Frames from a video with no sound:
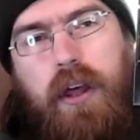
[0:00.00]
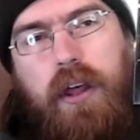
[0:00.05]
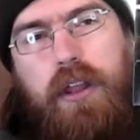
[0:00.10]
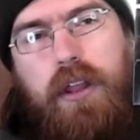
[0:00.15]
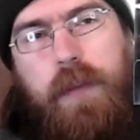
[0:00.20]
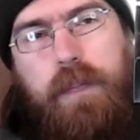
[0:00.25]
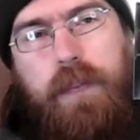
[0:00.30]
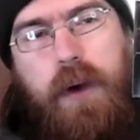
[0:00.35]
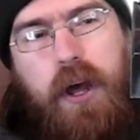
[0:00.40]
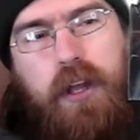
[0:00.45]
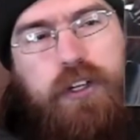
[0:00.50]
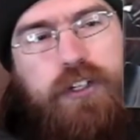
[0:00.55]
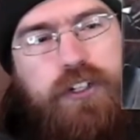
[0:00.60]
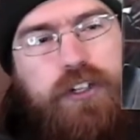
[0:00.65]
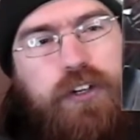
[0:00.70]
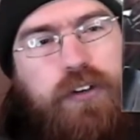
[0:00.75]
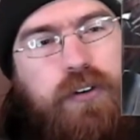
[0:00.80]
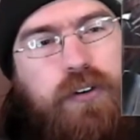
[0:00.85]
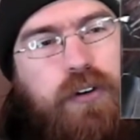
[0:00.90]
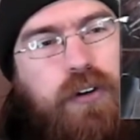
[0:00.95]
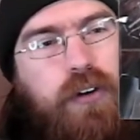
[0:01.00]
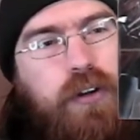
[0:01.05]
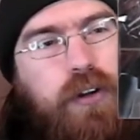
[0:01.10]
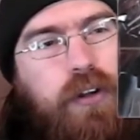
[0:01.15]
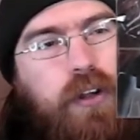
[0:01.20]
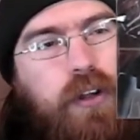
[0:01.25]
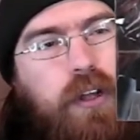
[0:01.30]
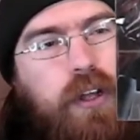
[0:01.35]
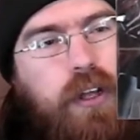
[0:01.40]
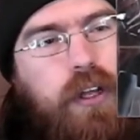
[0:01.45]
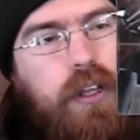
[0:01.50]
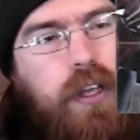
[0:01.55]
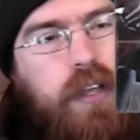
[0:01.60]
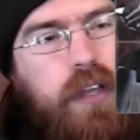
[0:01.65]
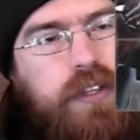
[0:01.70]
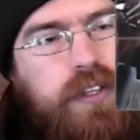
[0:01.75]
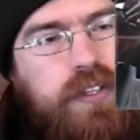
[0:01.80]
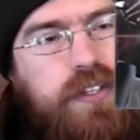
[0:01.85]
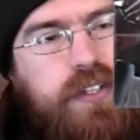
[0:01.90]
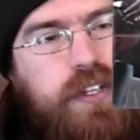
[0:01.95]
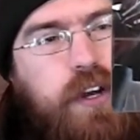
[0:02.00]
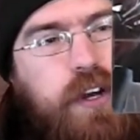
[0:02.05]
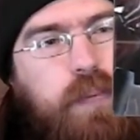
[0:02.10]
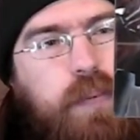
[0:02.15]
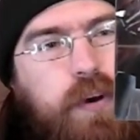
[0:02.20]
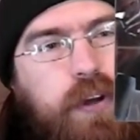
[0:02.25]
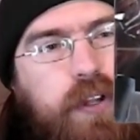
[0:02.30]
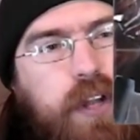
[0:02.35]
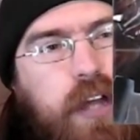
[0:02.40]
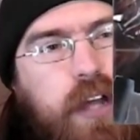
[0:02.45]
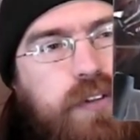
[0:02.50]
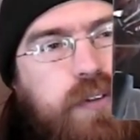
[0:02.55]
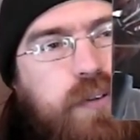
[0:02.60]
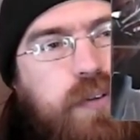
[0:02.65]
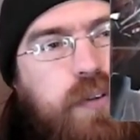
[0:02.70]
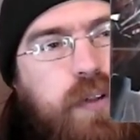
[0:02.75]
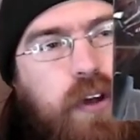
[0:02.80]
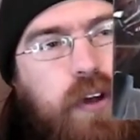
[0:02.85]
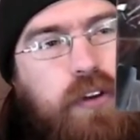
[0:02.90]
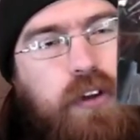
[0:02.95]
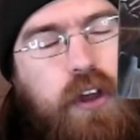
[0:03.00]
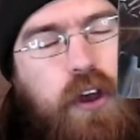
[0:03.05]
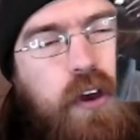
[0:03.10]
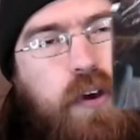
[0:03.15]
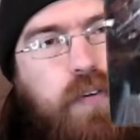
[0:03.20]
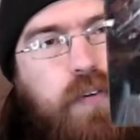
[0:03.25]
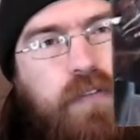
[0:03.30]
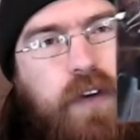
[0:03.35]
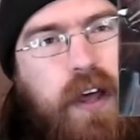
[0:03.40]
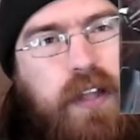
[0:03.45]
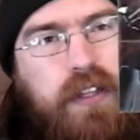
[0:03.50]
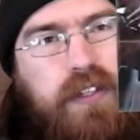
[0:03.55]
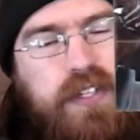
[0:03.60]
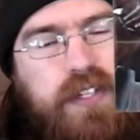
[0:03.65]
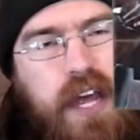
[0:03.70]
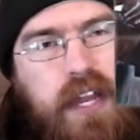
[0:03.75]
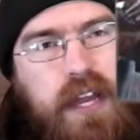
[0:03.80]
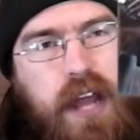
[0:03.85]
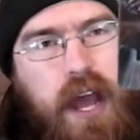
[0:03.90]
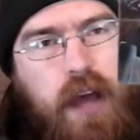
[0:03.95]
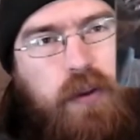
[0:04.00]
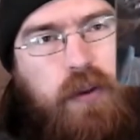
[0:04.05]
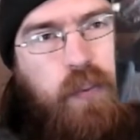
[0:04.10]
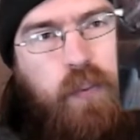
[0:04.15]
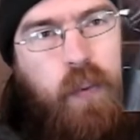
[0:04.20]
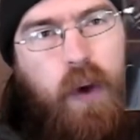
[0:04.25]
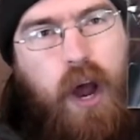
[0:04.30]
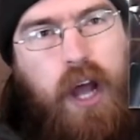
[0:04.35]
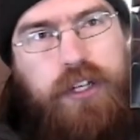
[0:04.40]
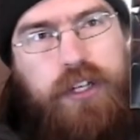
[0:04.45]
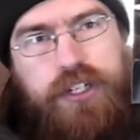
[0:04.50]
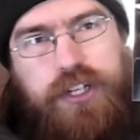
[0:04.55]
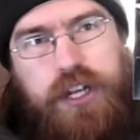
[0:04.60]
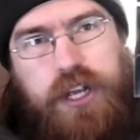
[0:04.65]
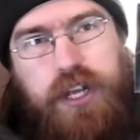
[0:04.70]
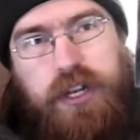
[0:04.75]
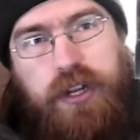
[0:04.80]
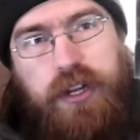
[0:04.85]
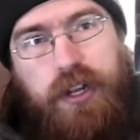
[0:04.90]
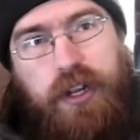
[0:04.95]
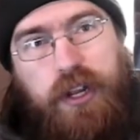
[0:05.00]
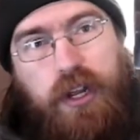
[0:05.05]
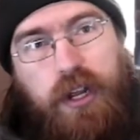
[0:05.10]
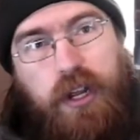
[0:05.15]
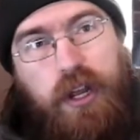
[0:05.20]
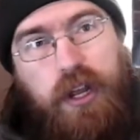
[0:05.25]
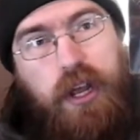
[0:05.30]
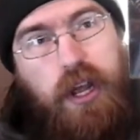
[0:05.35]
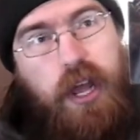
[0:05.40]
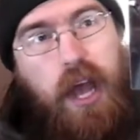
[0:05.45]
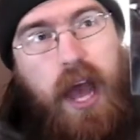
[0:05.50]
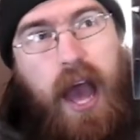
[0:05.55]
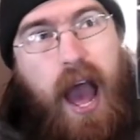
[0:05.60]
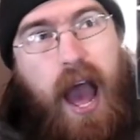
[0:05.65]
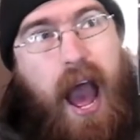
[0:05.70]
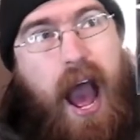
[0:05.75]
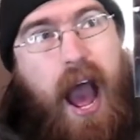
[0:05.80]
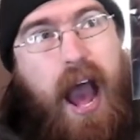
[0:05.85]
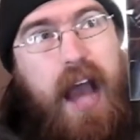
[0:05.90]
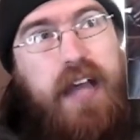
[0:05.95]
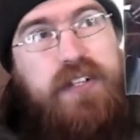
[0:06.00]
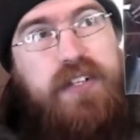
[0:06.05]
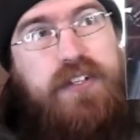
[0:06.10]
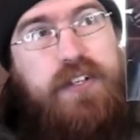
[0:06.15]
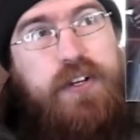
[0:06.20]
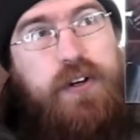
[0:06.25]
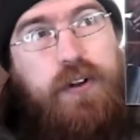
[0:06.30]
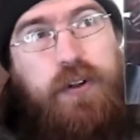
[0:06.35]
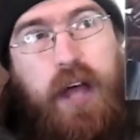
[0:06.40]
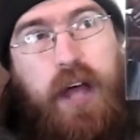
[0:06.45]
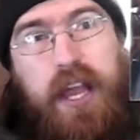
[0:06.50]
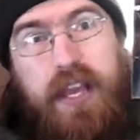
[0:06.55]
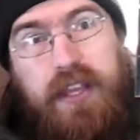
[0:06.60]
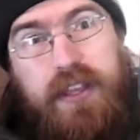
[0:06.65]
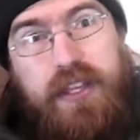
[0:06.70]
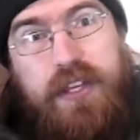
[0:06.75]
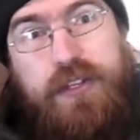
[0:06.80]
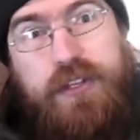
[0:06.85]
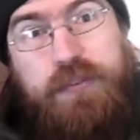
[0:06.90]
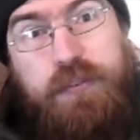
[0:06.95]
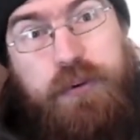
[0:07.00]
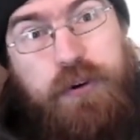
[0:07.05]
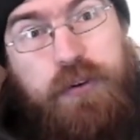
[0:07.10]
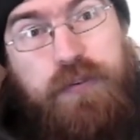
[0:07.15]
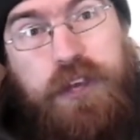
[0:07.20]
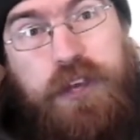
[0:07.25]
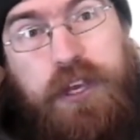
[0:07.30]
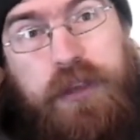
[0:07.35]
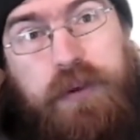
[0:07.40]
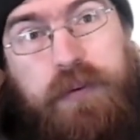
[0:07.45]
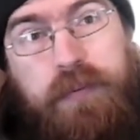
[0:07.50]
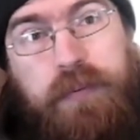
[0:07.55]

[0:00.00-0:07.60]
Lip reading: The Punisher. Got the Steelbook not too long ago. Finally sat down and watched it. I still like this movie.